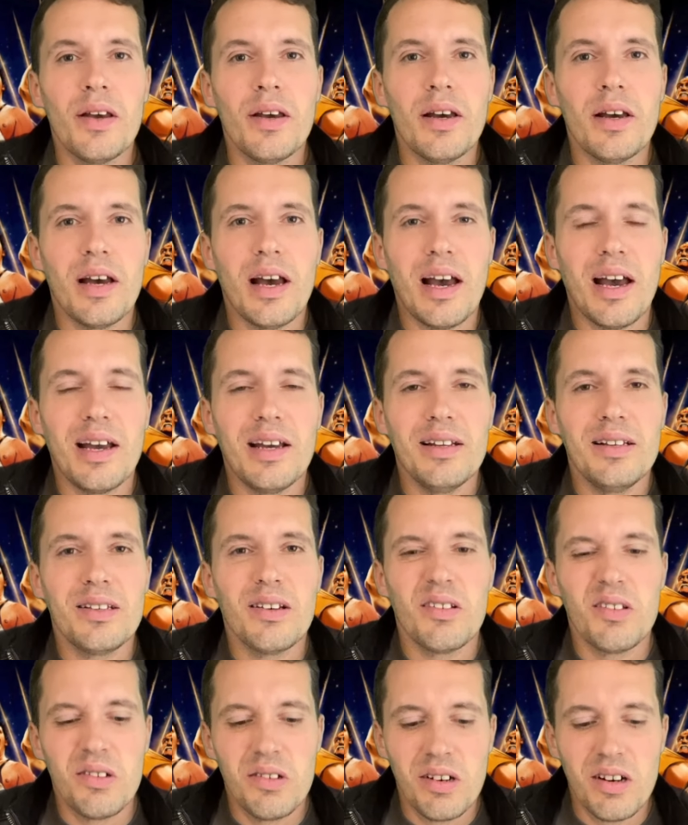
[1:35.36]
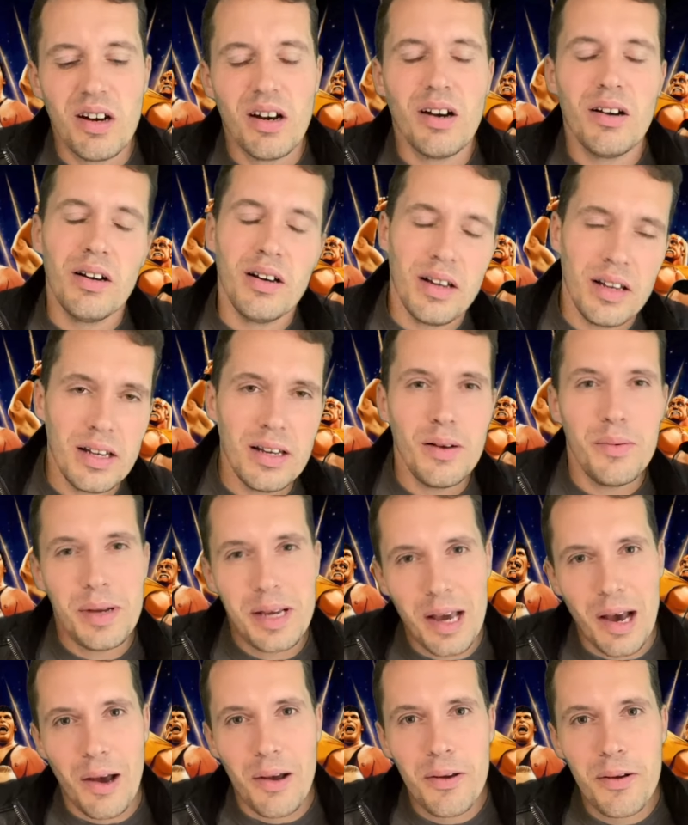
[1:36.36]
And I thought, oh, here we
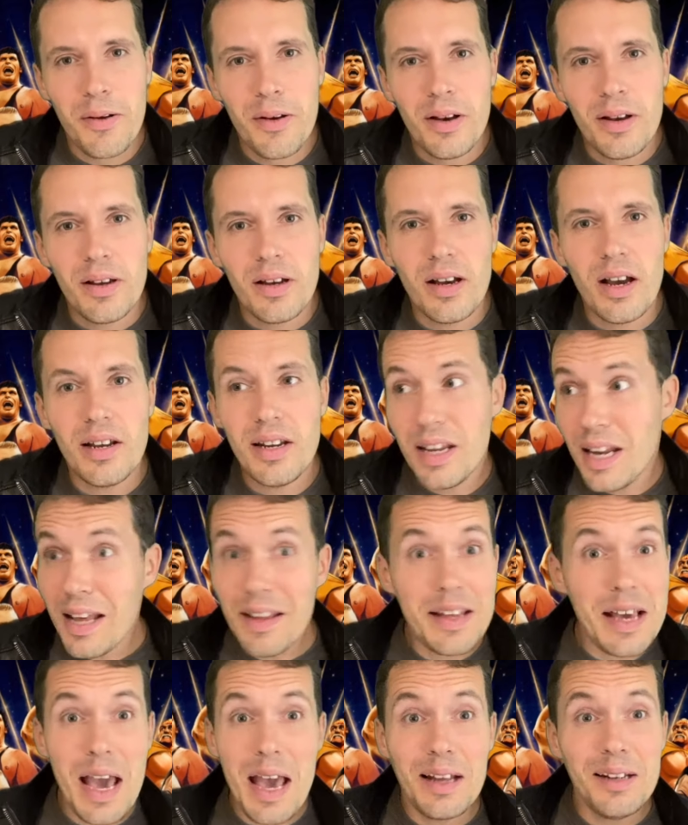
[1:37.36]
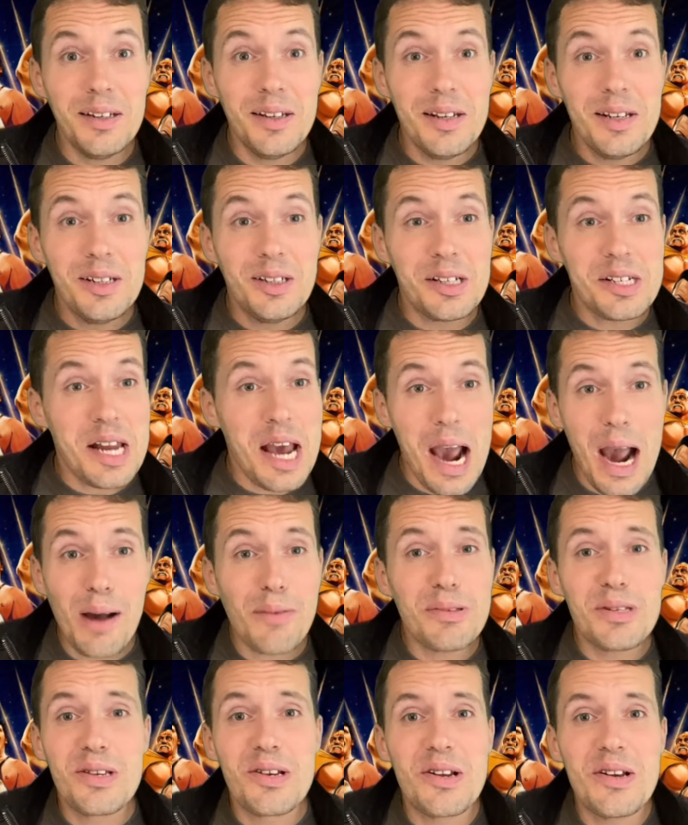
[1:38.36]
go. And then at the end, just
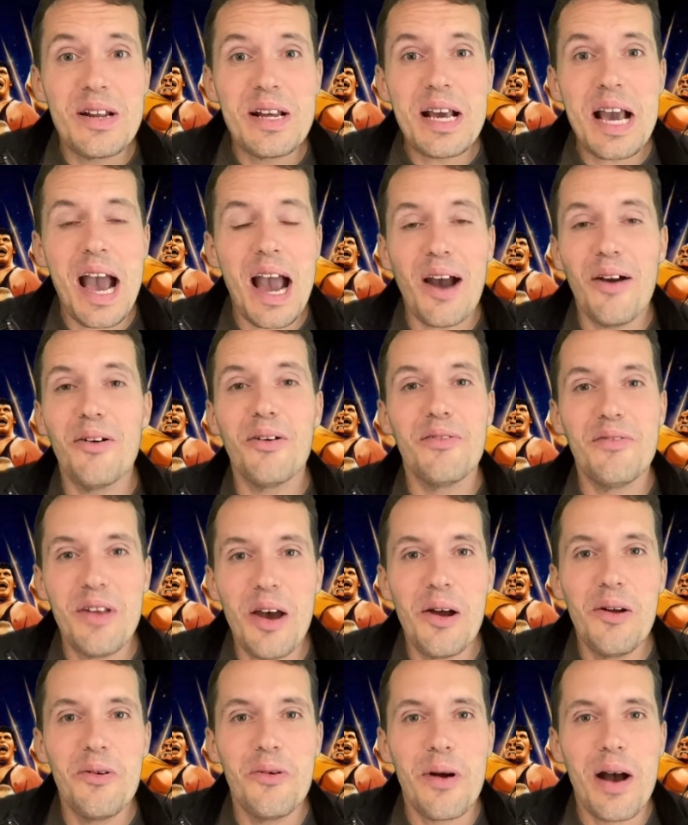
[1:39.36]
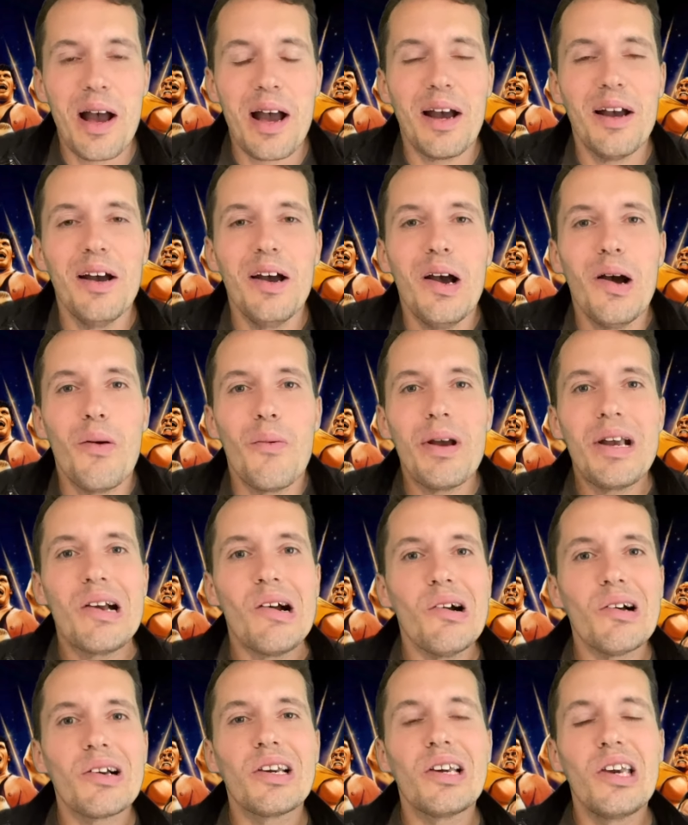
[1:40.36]
absolutely out of nowhere, we
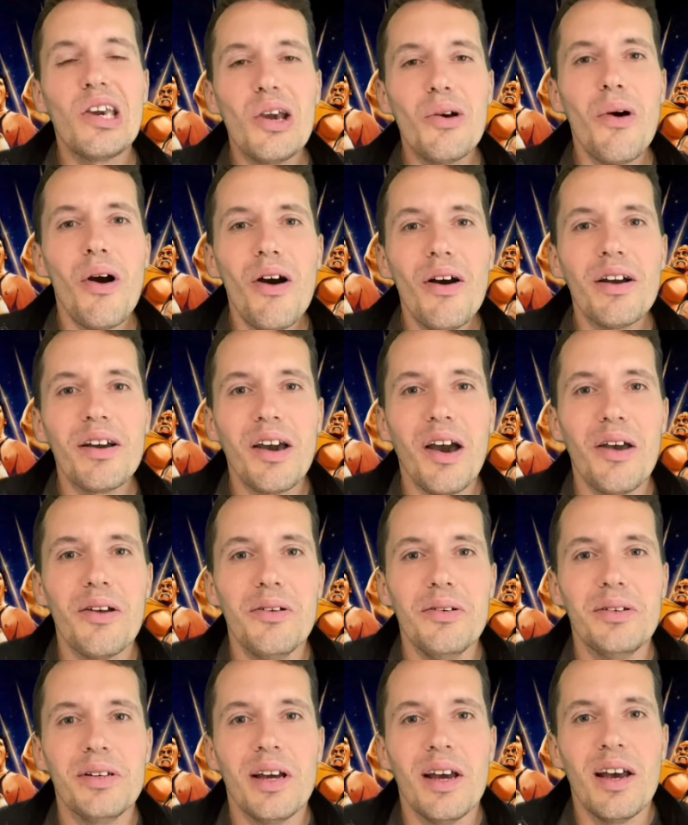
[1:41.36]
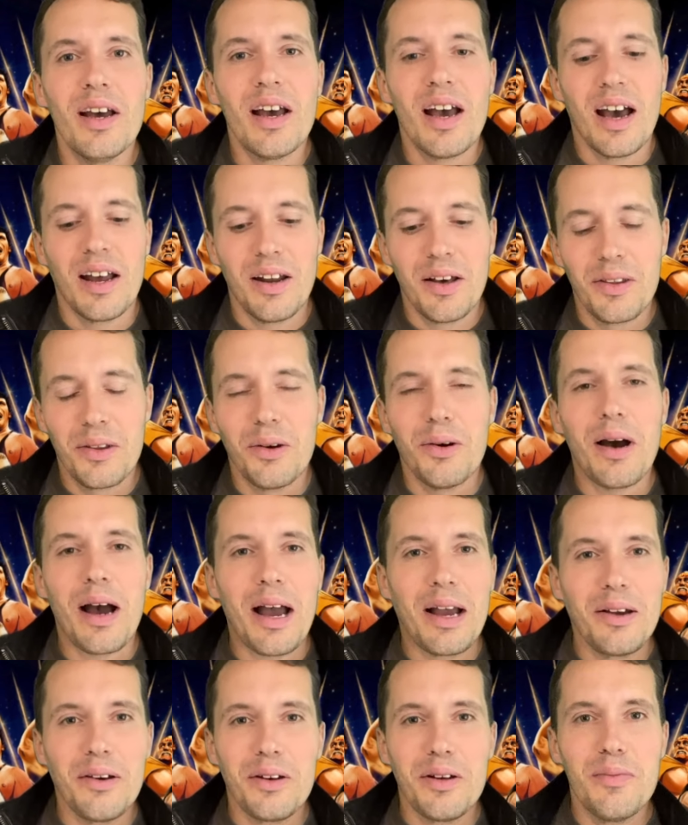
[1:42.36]
got a QR code. And I thought,
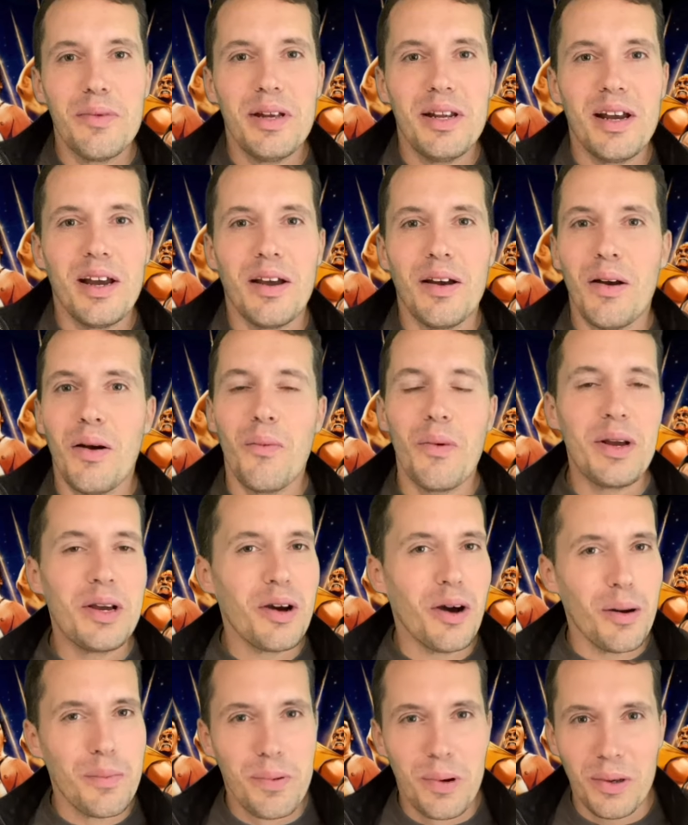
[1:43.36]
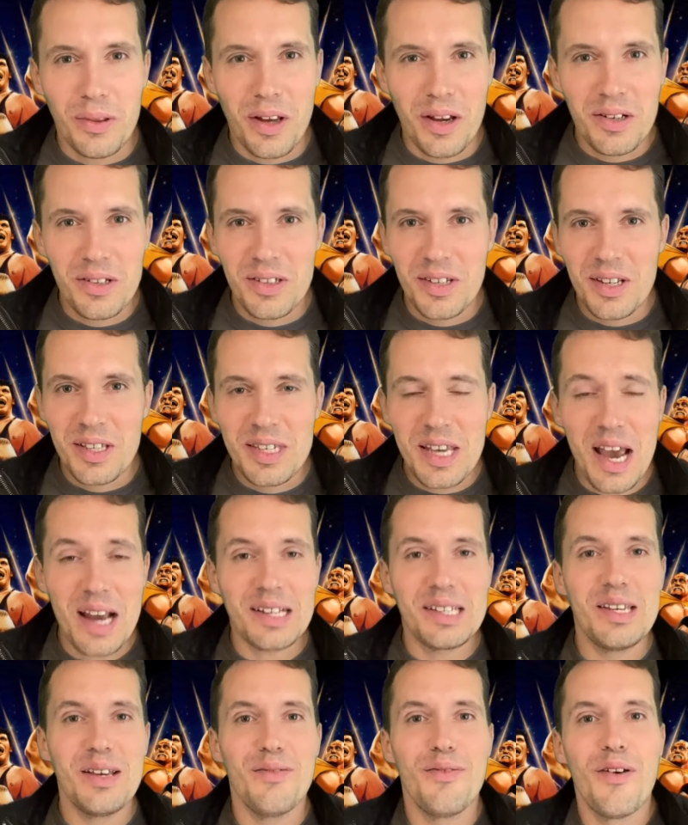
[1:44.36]
hang on a minute, we got to put those
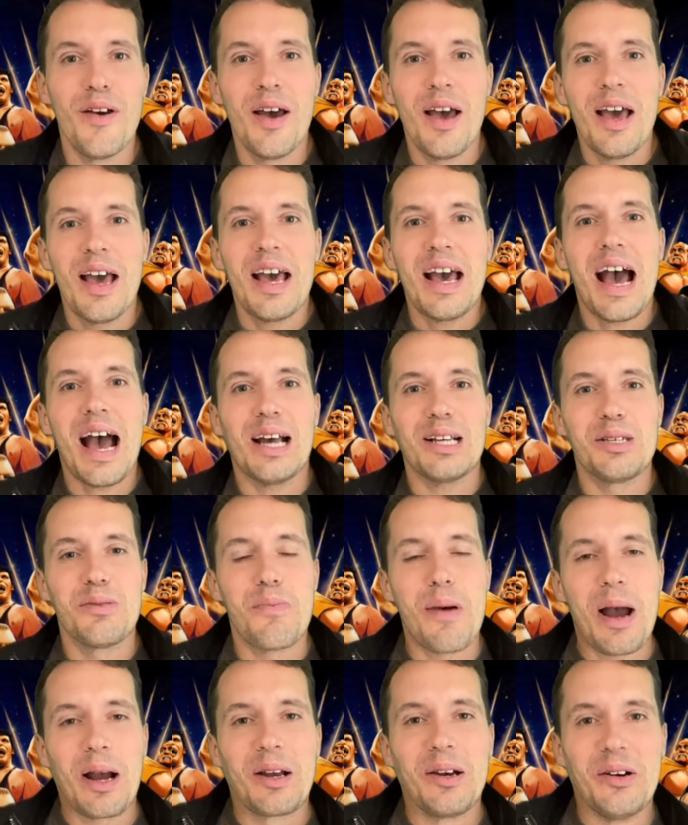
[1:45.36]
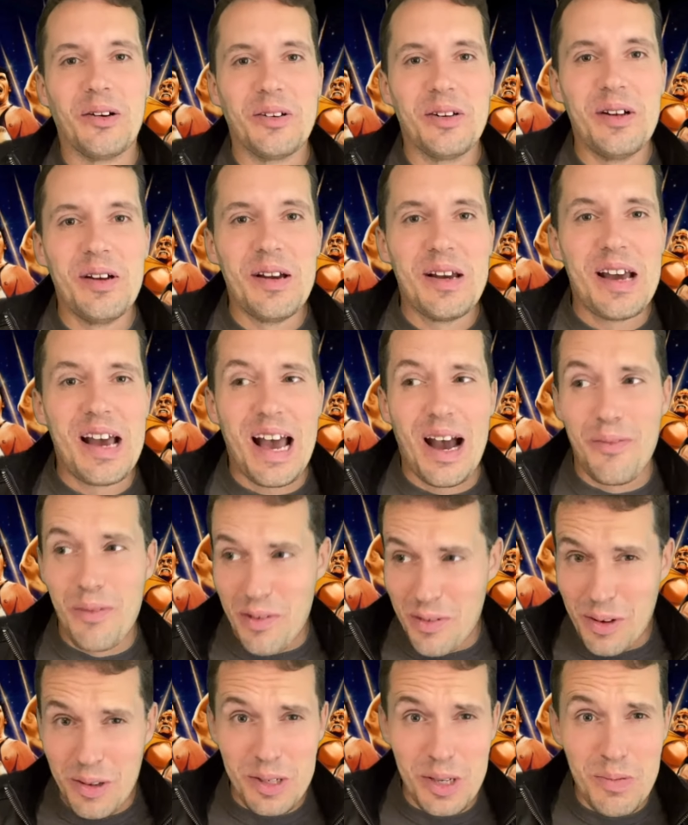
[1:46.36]
detective hats back on and we've
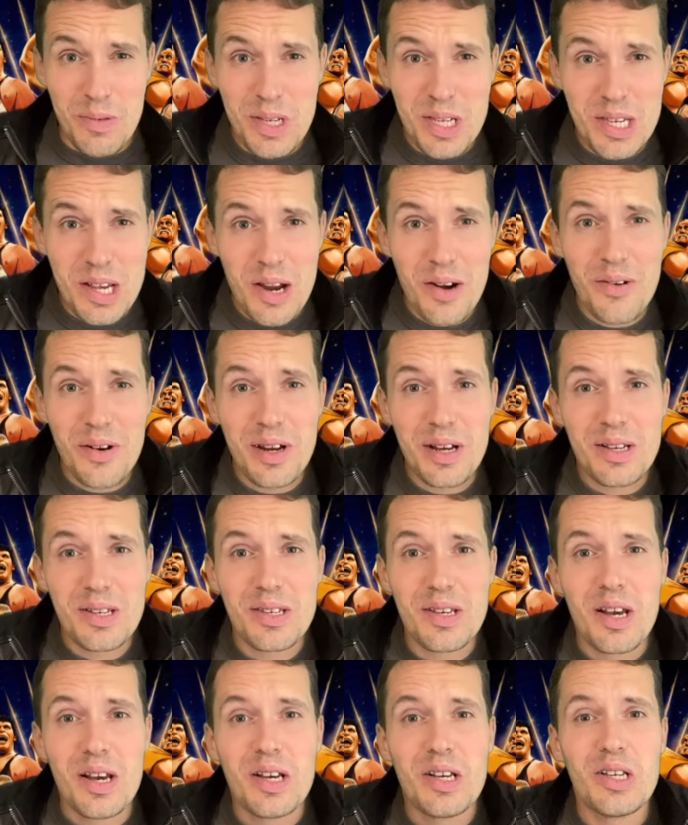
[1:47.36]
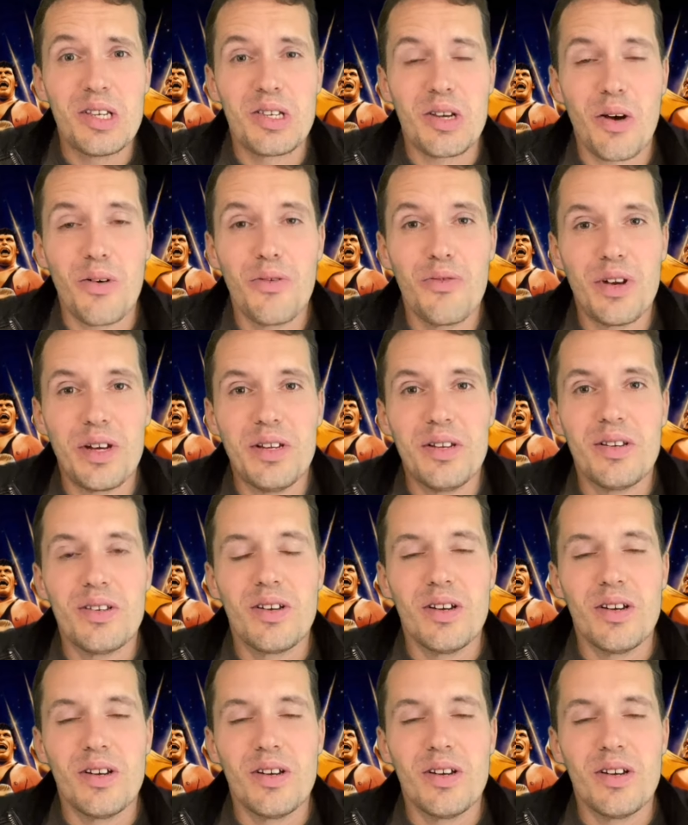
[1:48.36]
got some serious solving to